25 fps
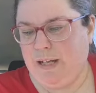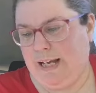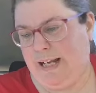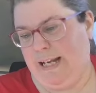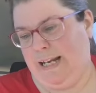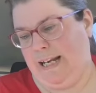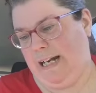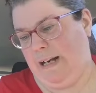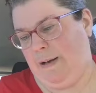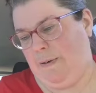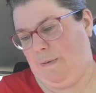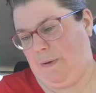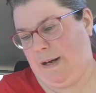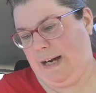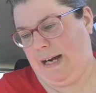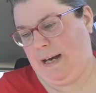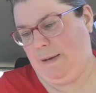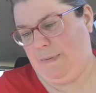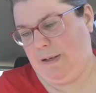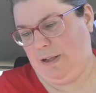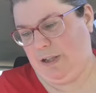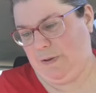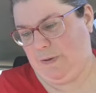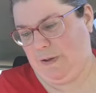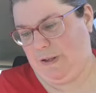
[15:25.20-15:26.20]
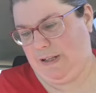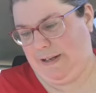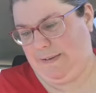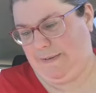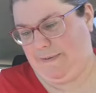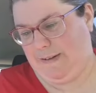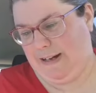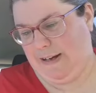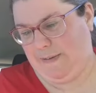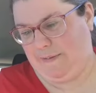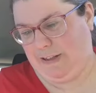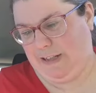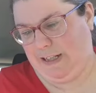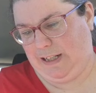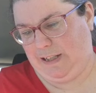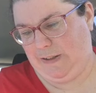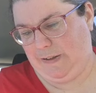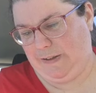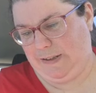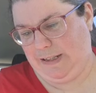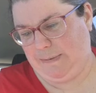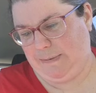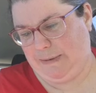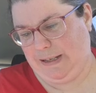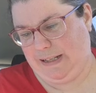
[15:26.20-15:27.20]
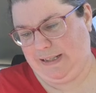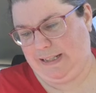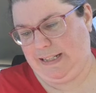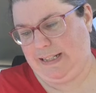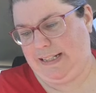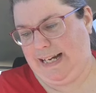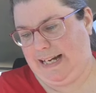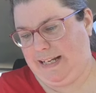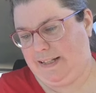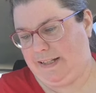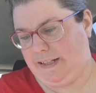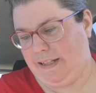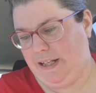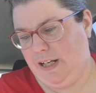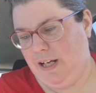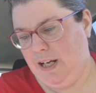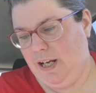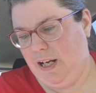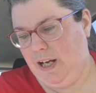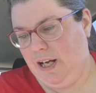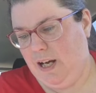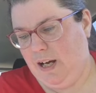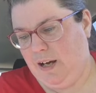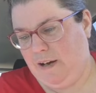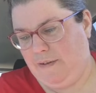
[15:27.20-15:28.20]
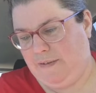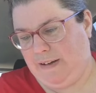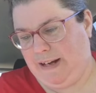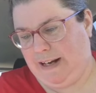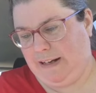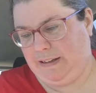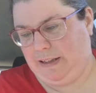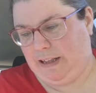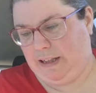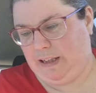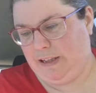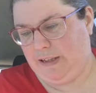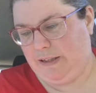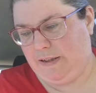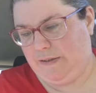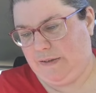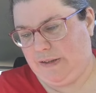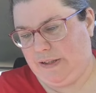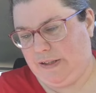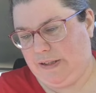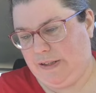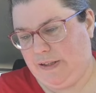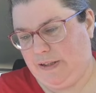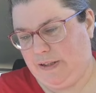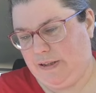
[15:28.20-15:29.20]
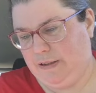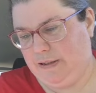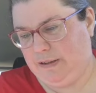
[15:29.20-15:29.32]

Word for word: Now, how much were they? Five dollars? I'm guessing. Yes, five dollars.